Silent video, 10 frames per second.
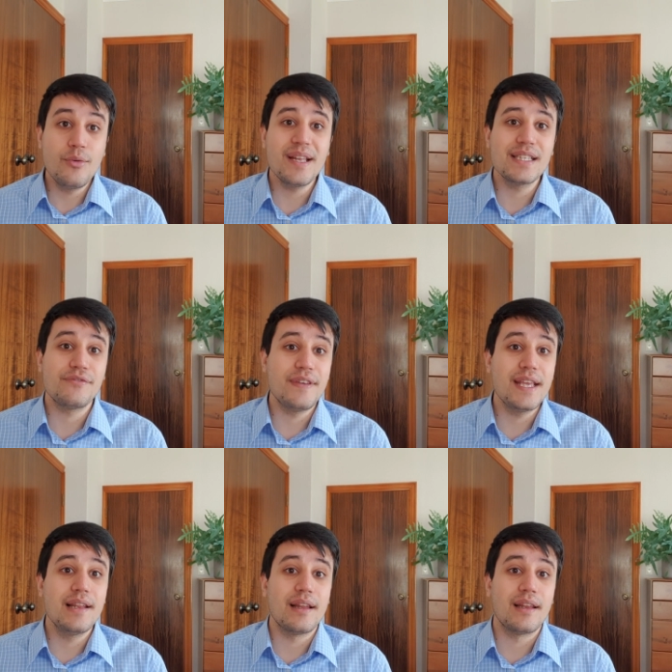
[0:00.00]

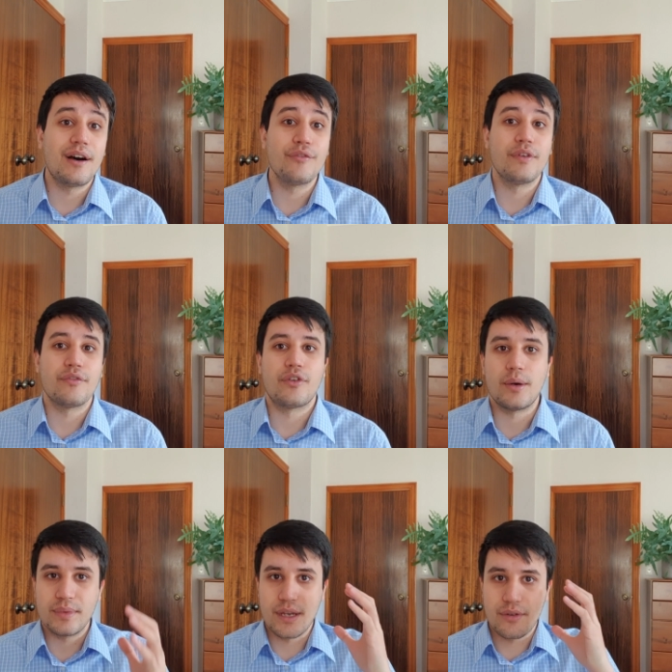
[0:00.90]
Humans feel love
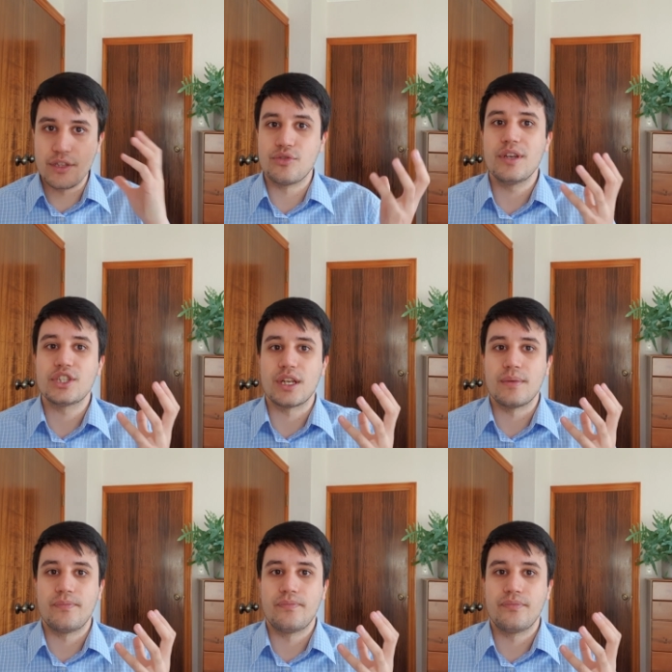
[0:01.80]
from their
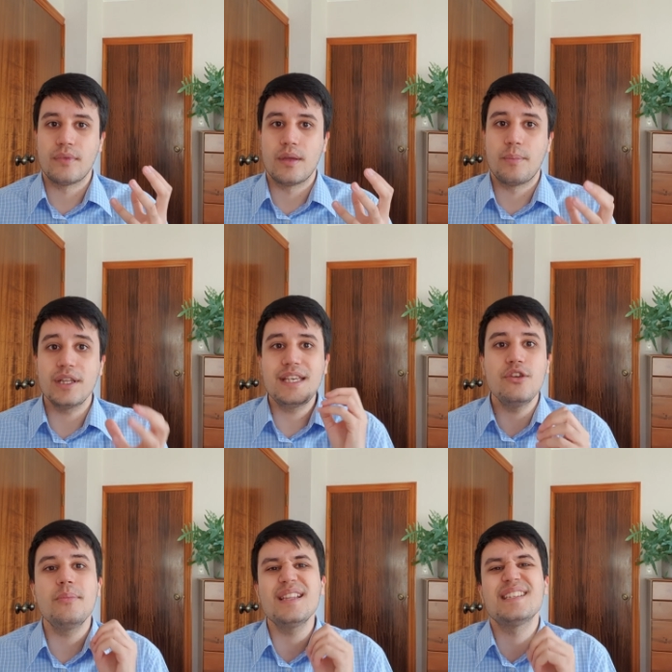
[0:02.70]
intuition,
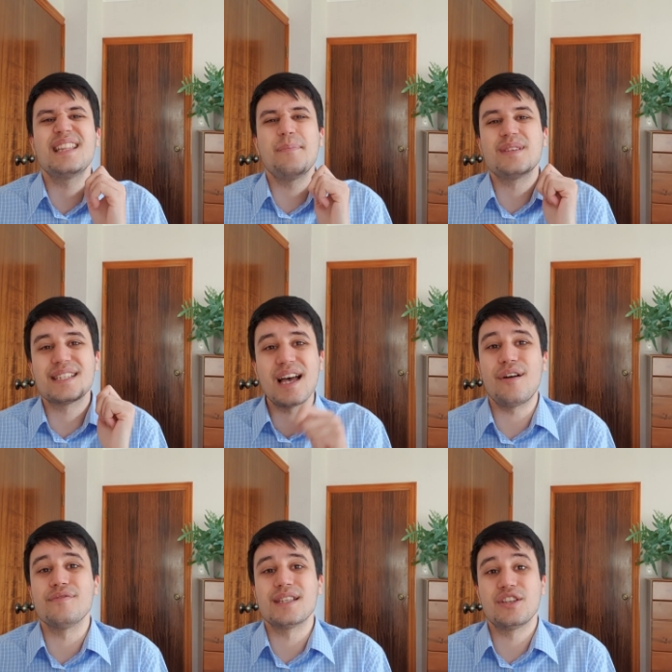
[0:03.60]
but humans
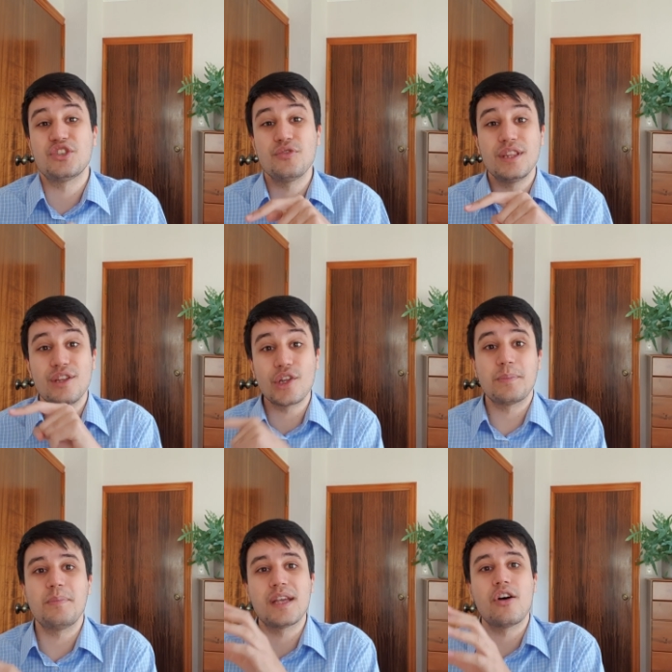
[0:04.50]
themselves should
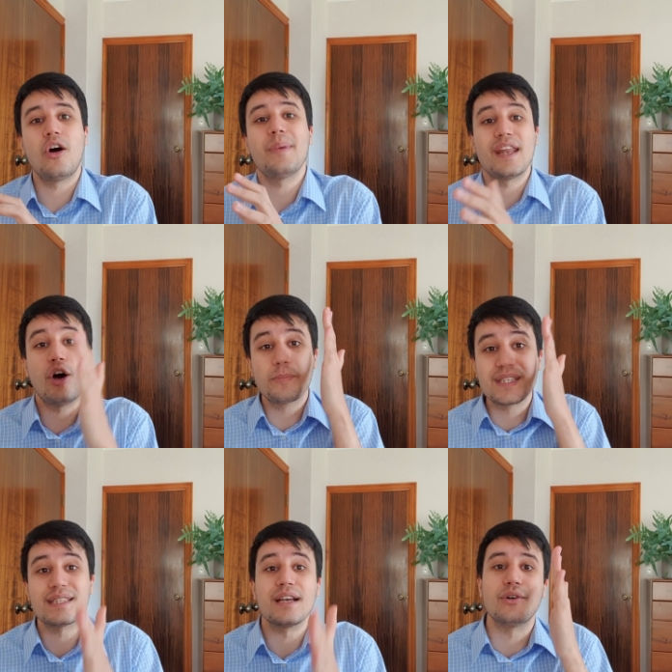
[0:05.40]
not become
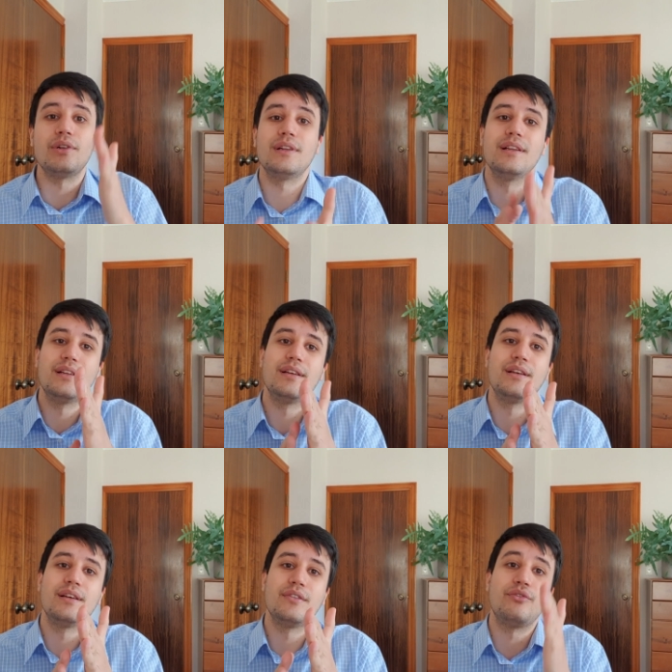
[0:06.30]
an obstacle
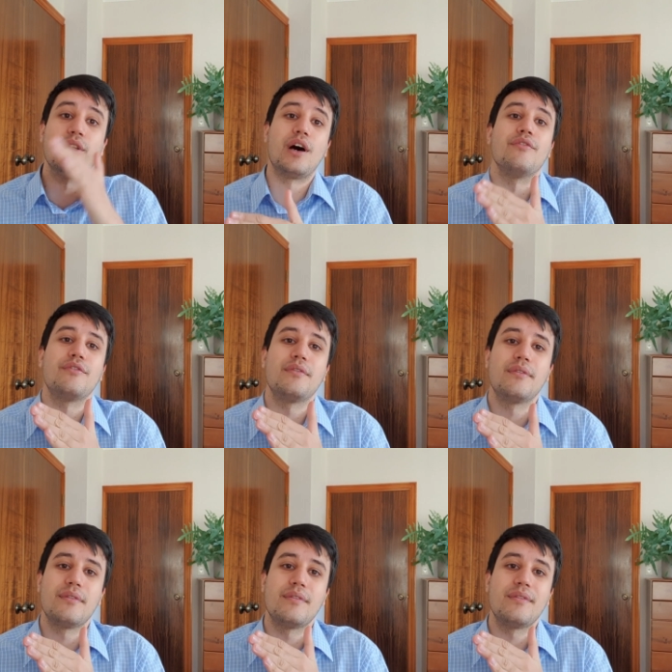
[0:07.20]
for
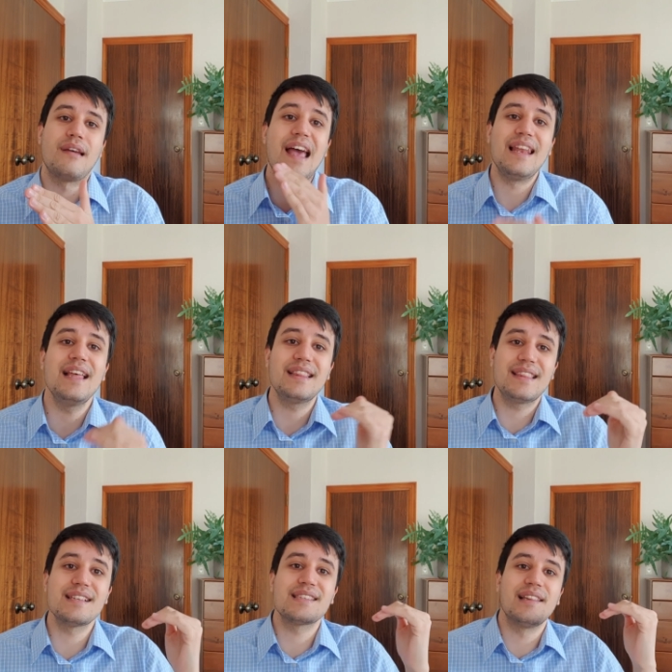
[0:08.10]
love
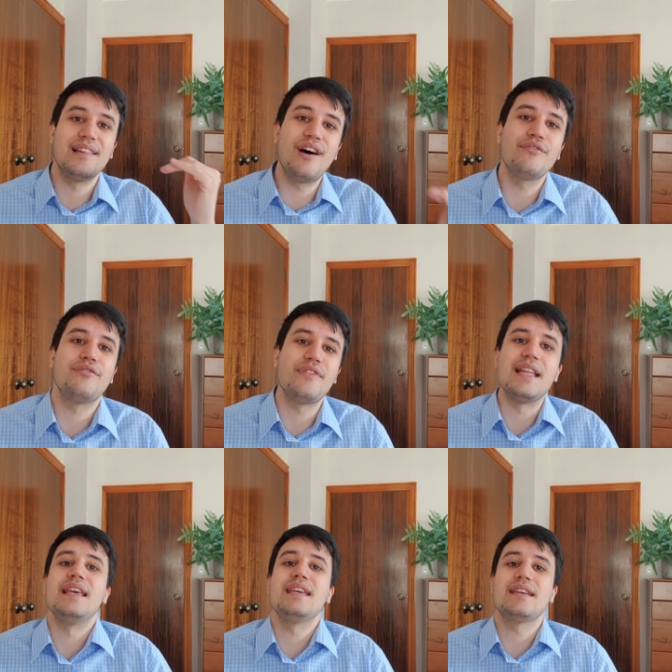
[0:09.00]
and let this
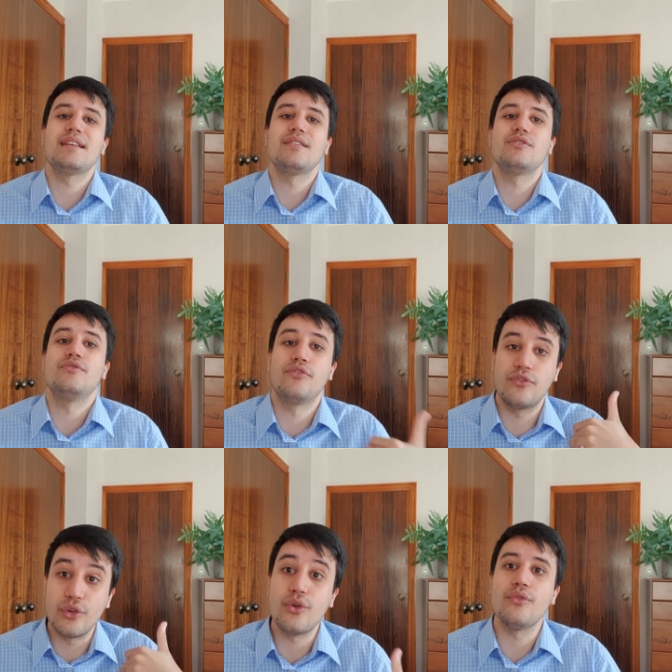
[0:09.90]
love feeling
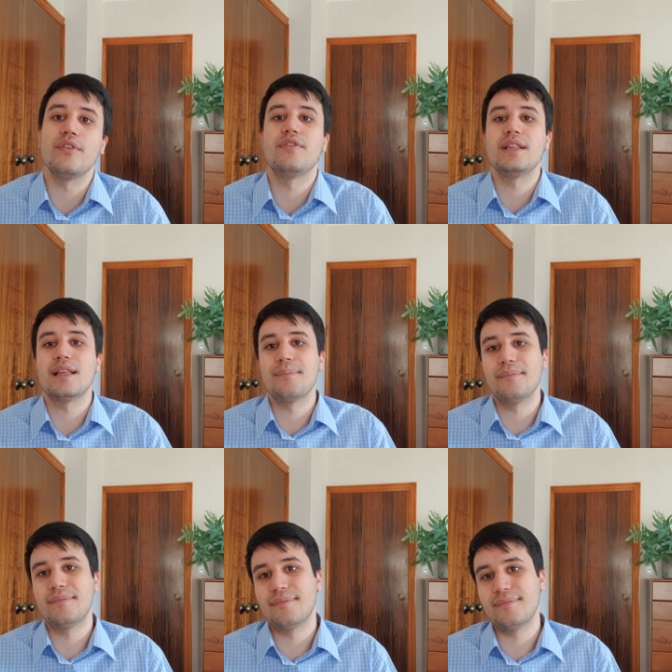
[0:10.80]
to flow
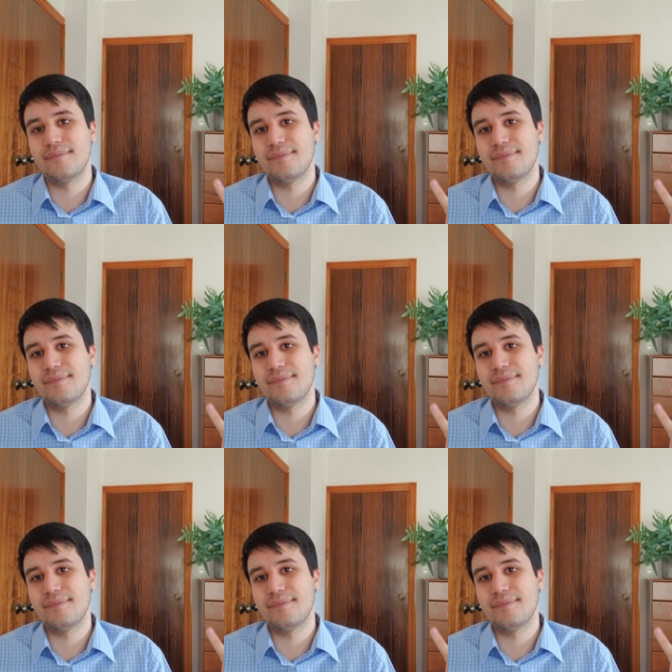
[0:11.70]
within them.